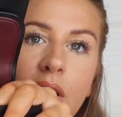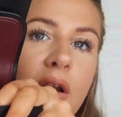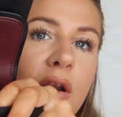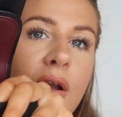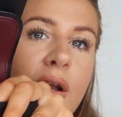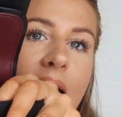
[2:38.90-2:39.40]

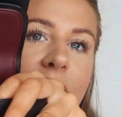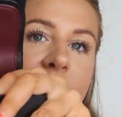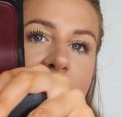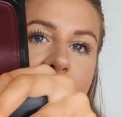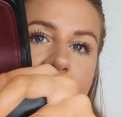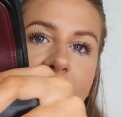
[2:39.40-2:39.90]
Look how
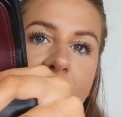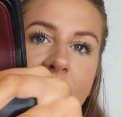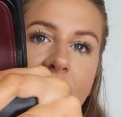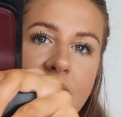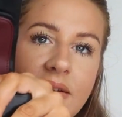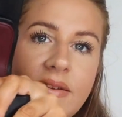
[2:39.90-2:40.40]
stunning that
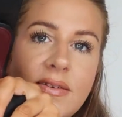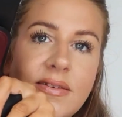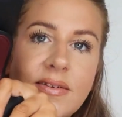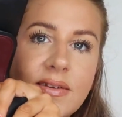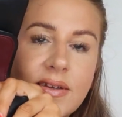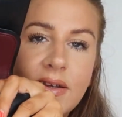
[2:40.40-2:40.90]

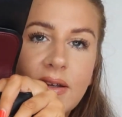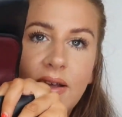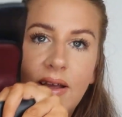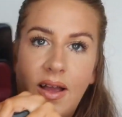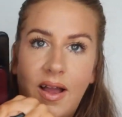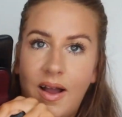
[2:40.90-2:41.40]
is.
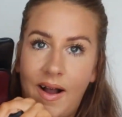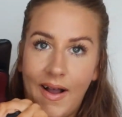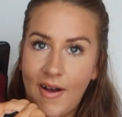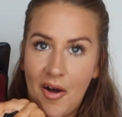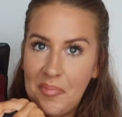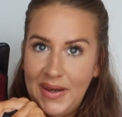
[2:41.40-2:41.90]
I
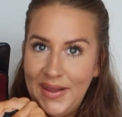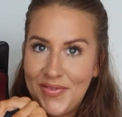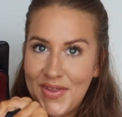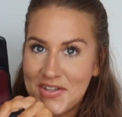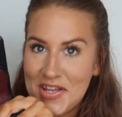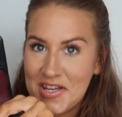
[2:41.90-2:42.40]
can't believe
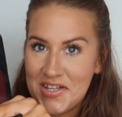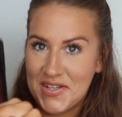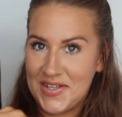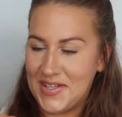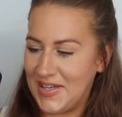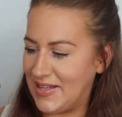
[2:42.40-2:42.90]
the
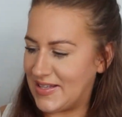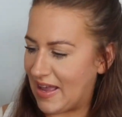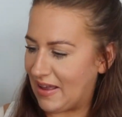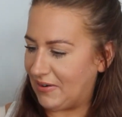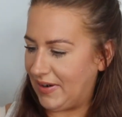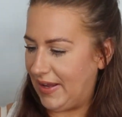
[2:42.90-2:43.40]
attention to
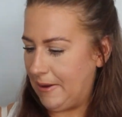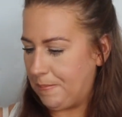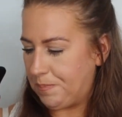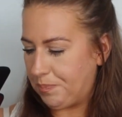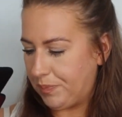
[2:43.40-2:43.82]
detail on it.